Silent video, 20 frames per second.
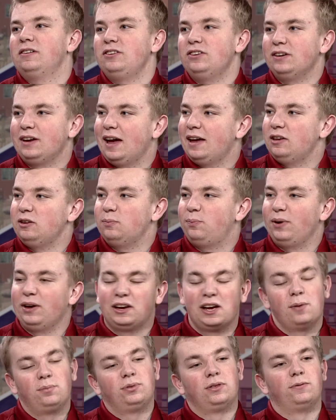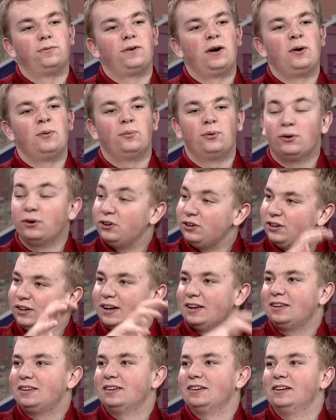You pick up the fumble and you
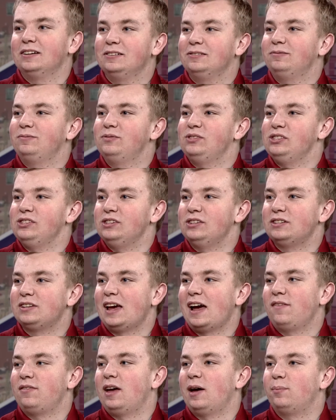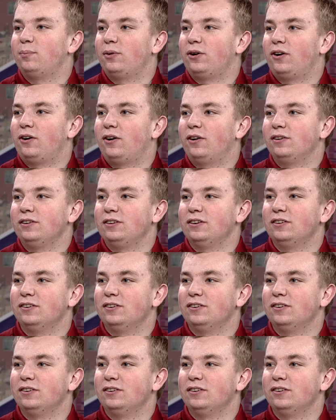just have that ball in